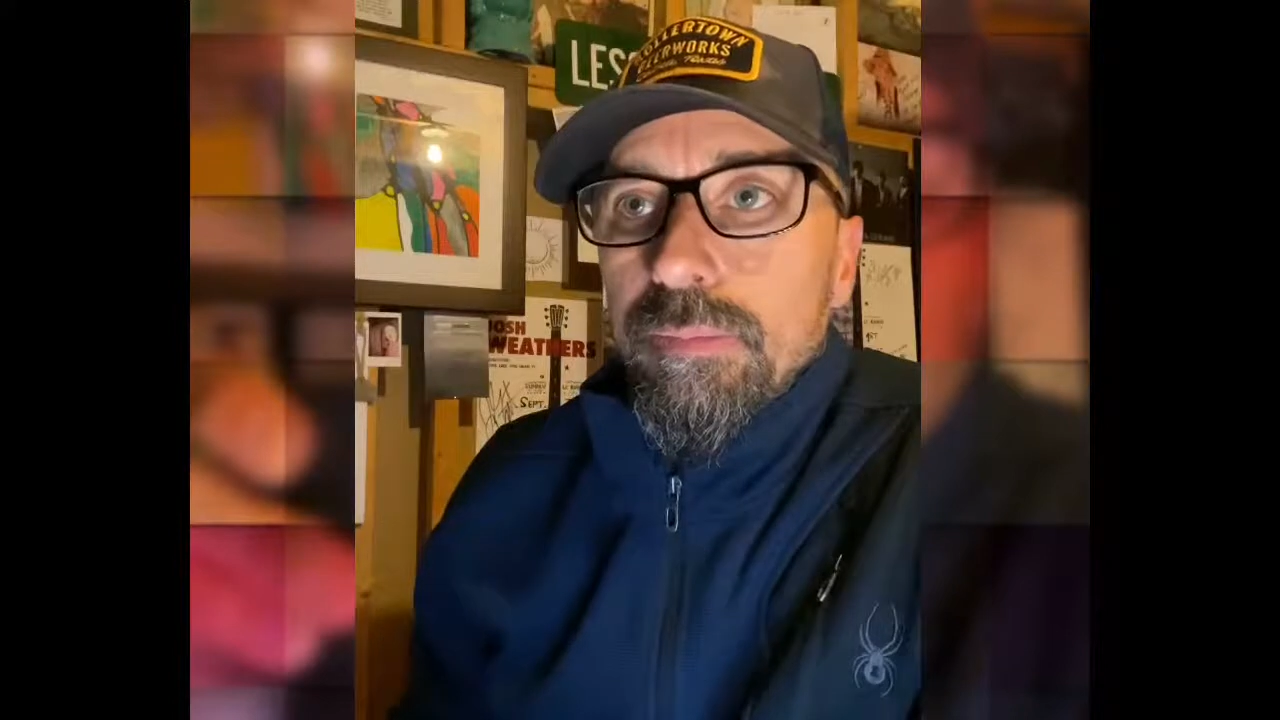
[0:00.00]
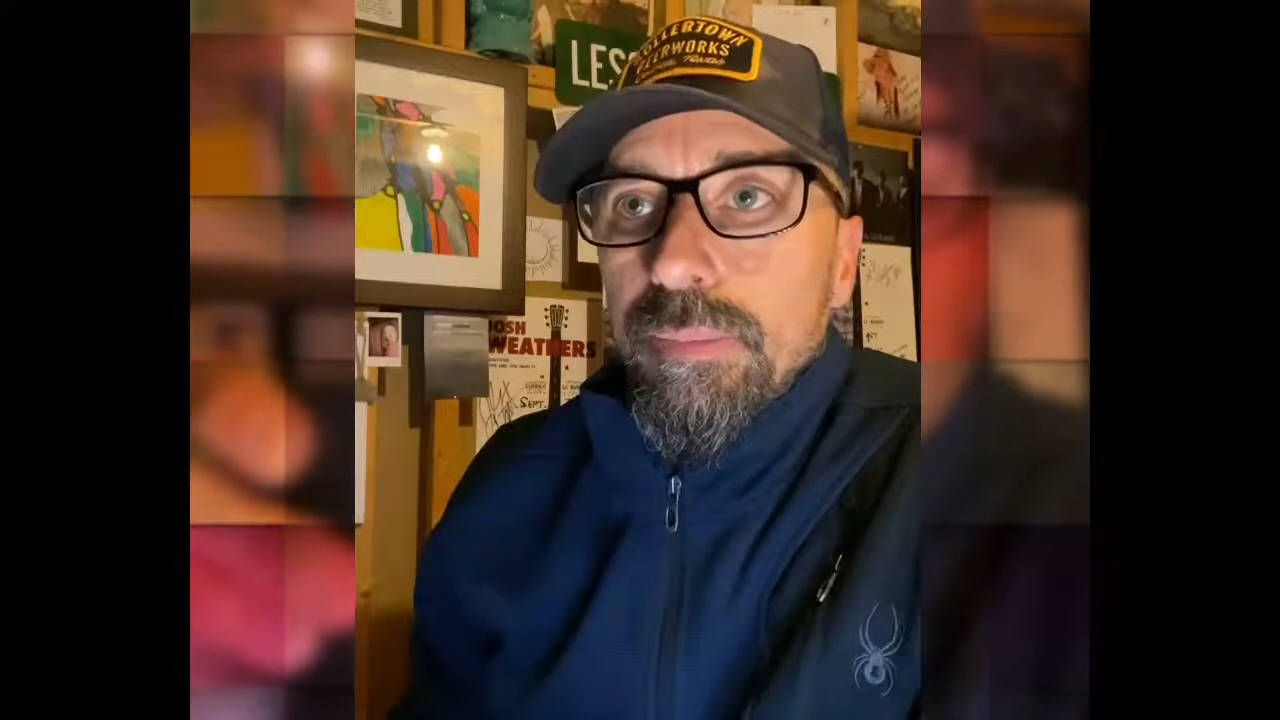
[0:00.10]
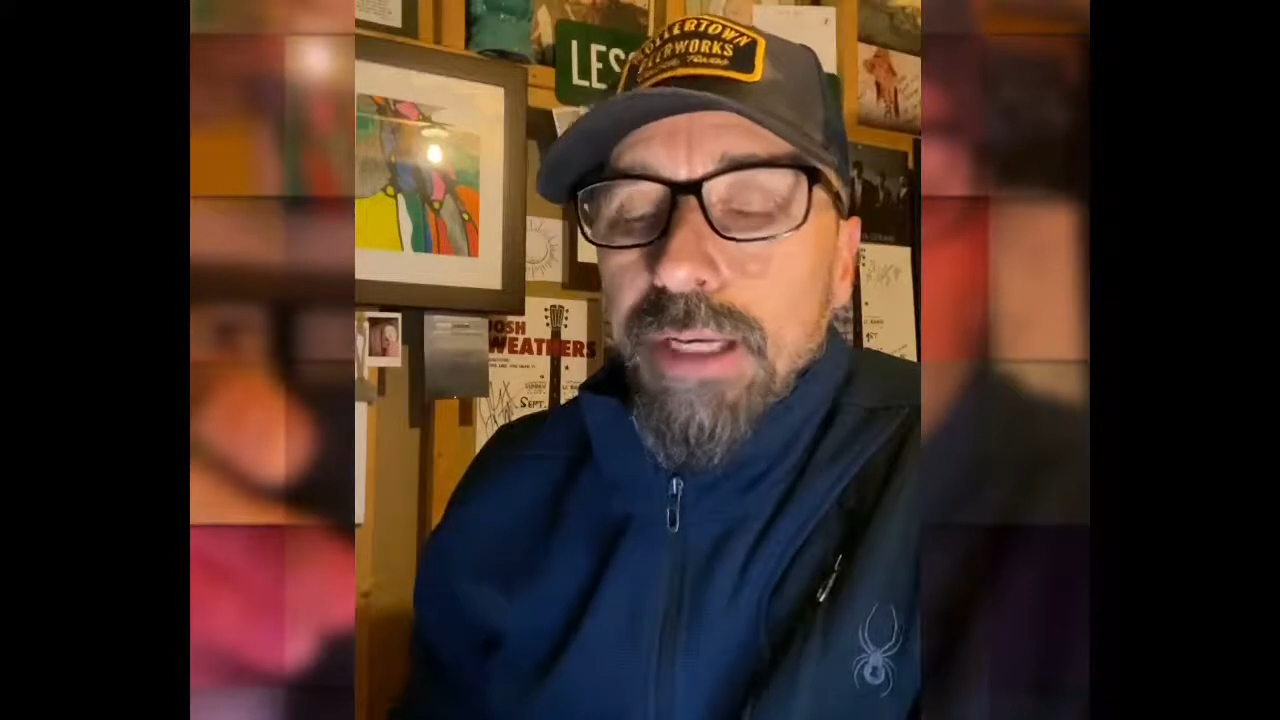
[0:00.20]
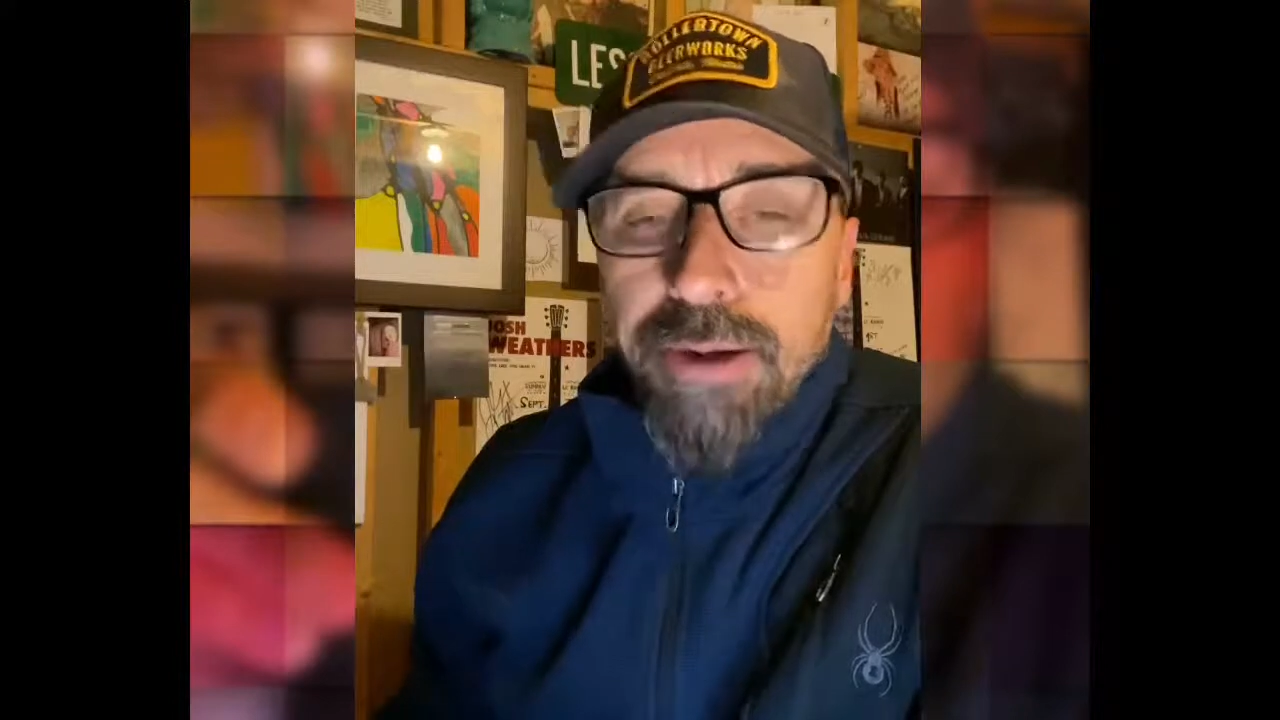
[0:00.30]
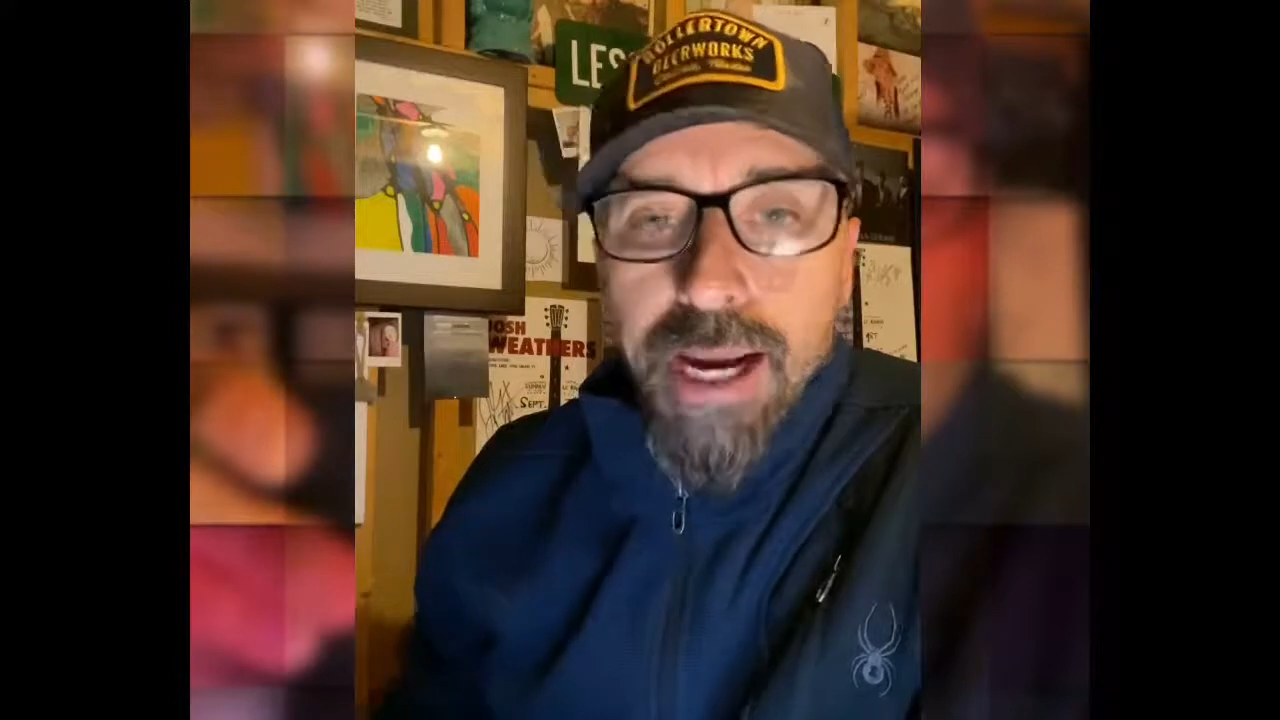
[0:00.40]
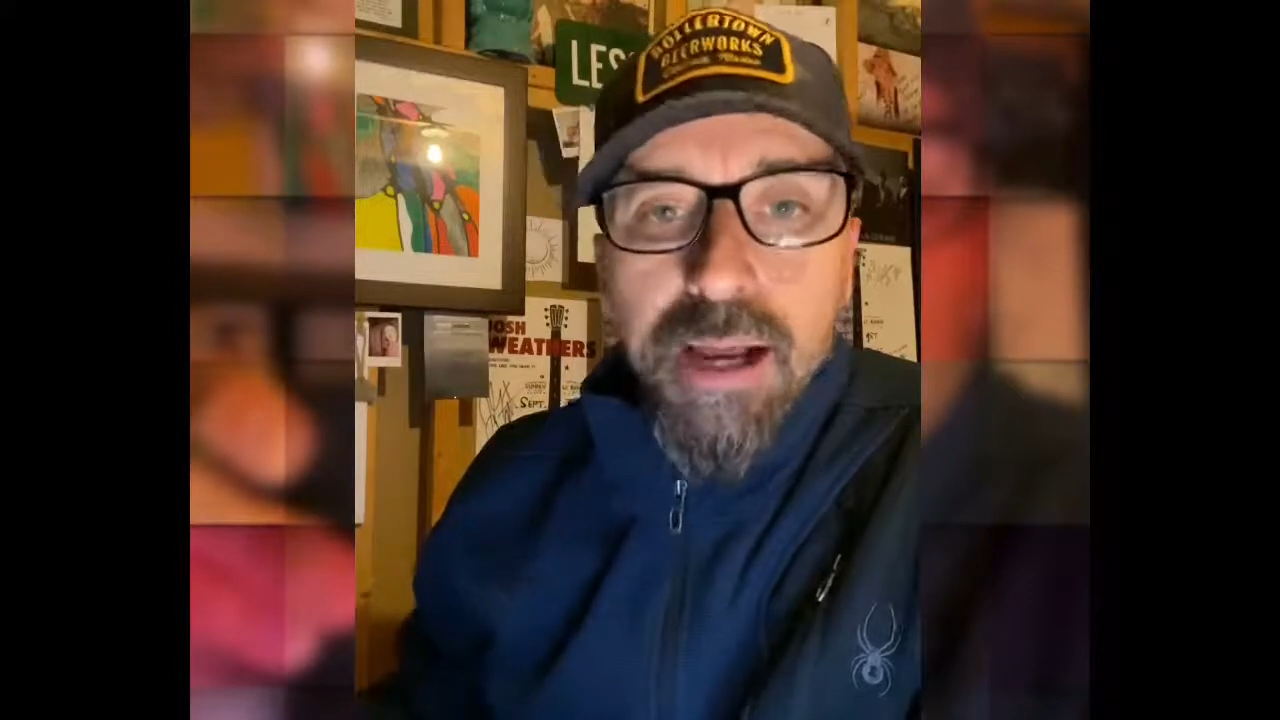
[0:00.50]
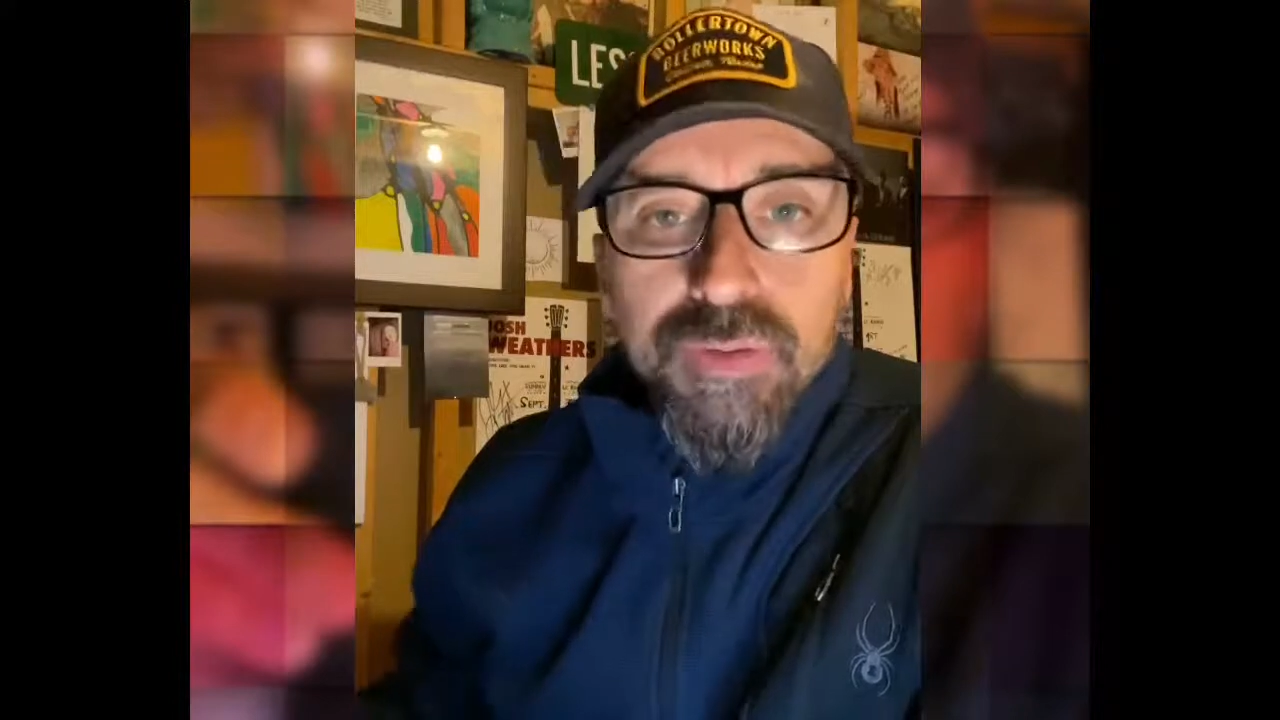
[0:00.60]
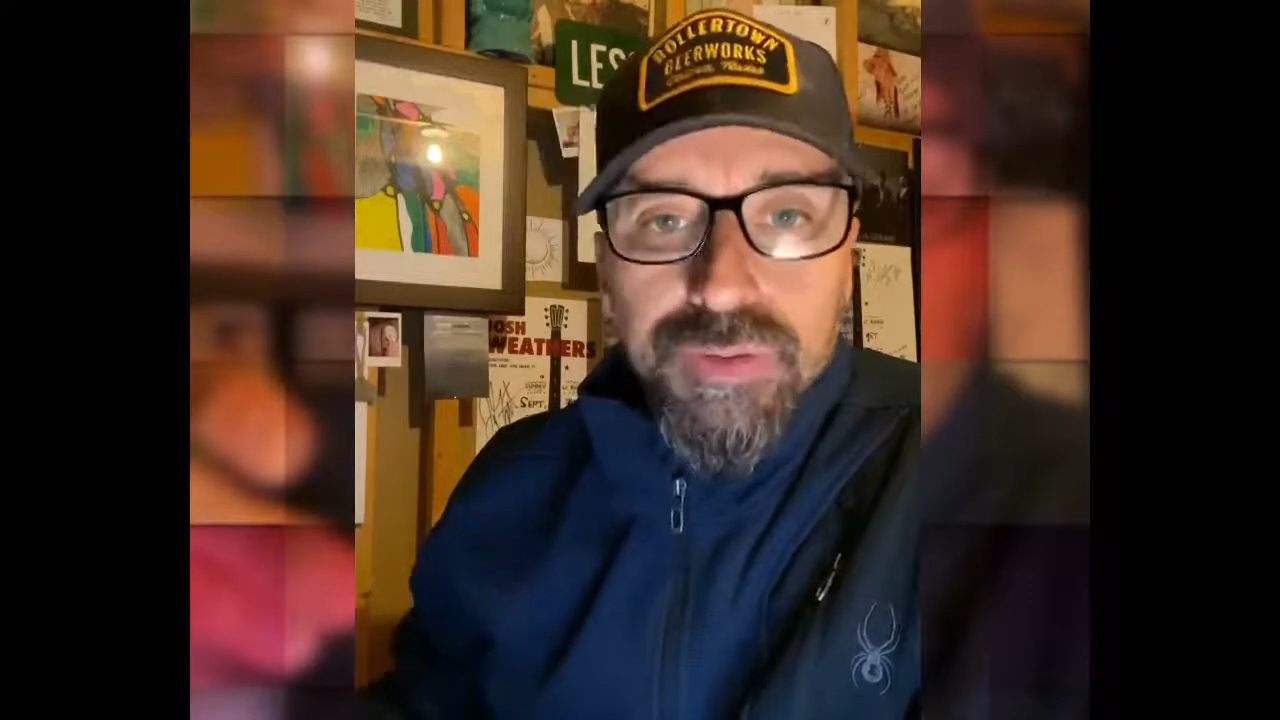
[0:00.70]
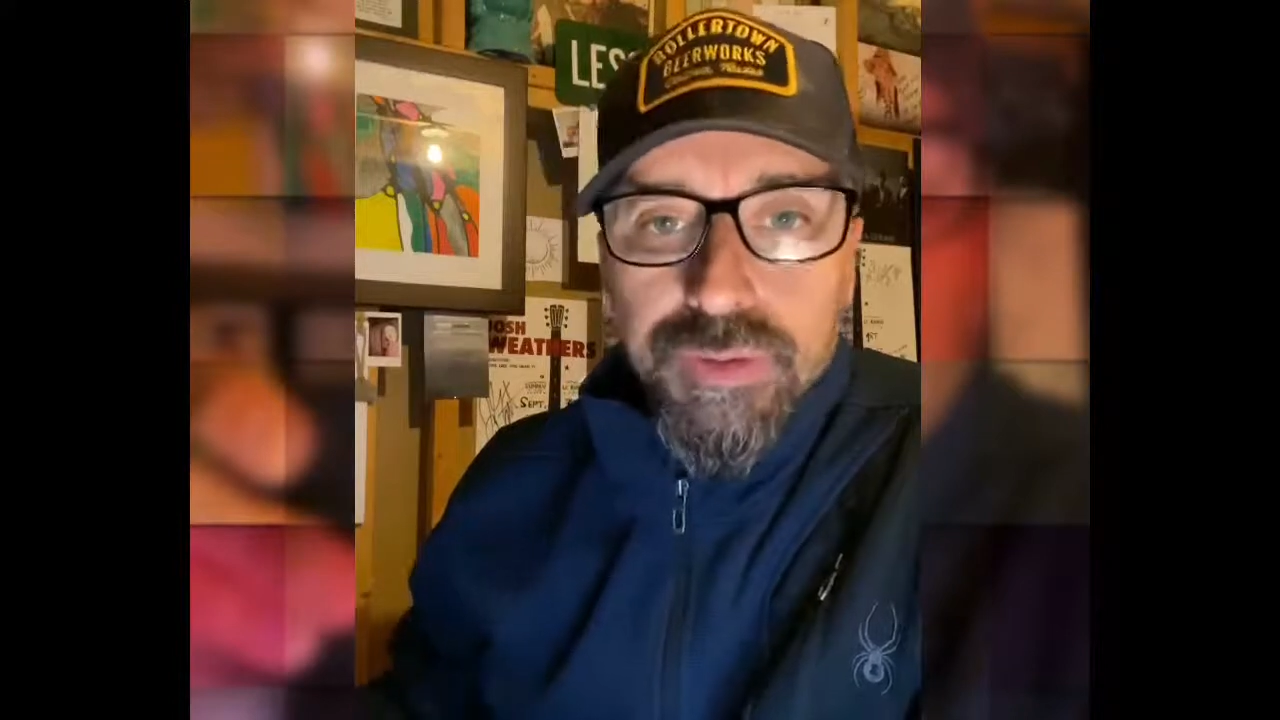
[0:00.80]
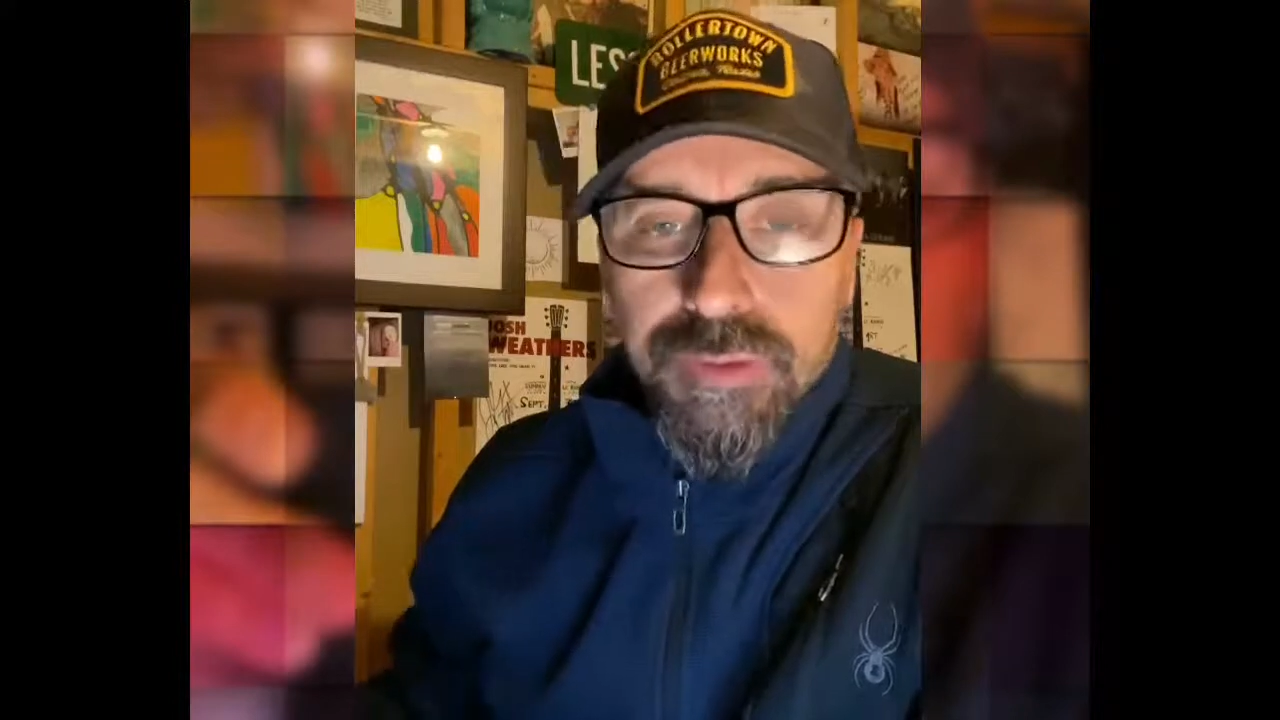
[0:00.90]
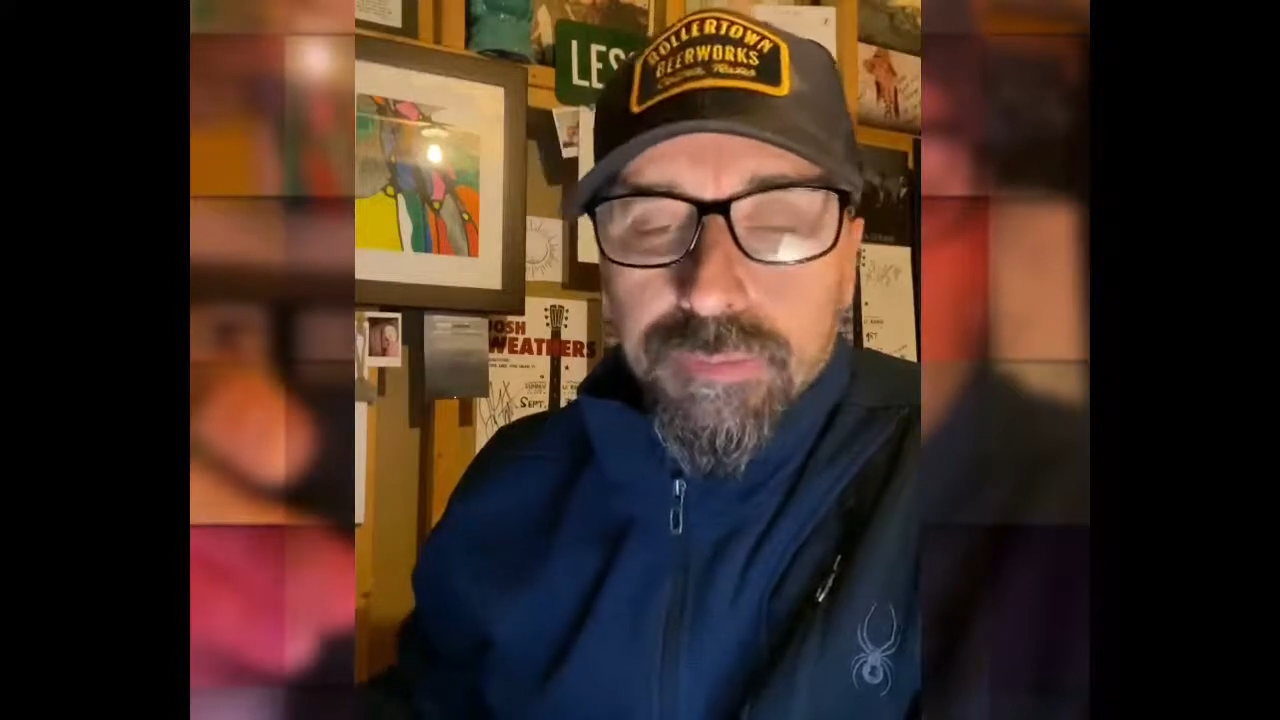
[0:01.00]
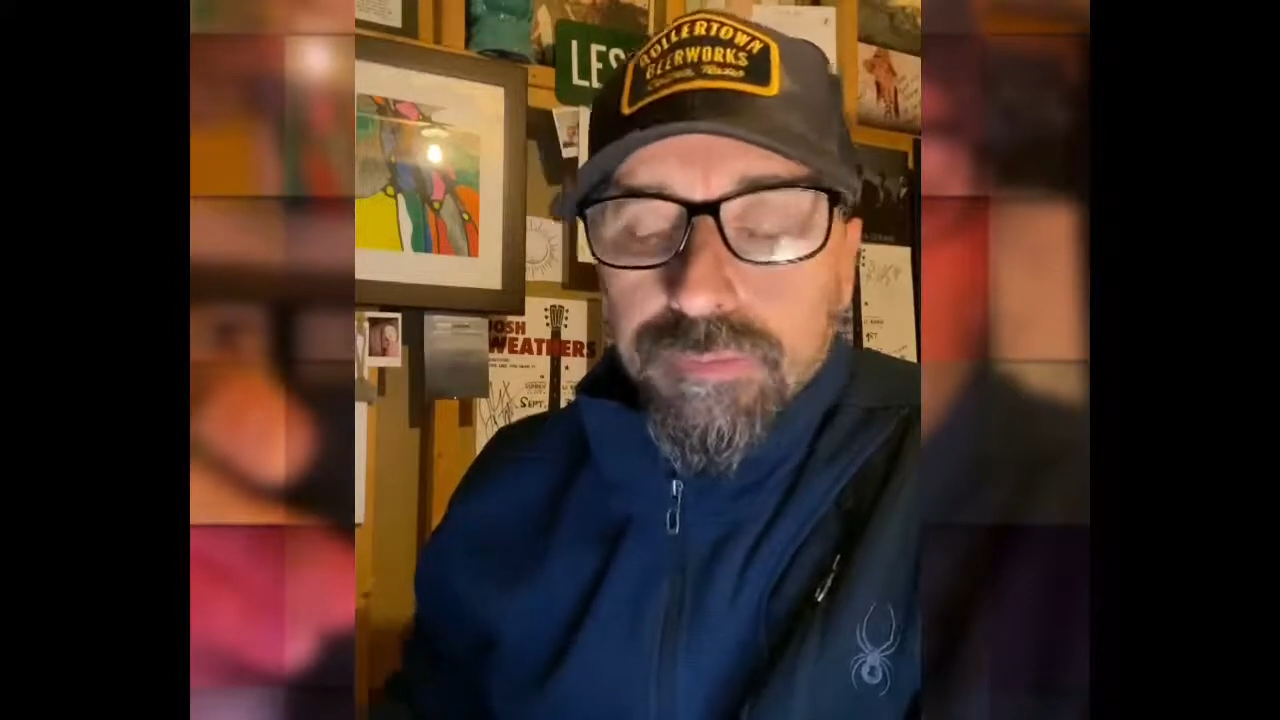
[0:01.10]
house,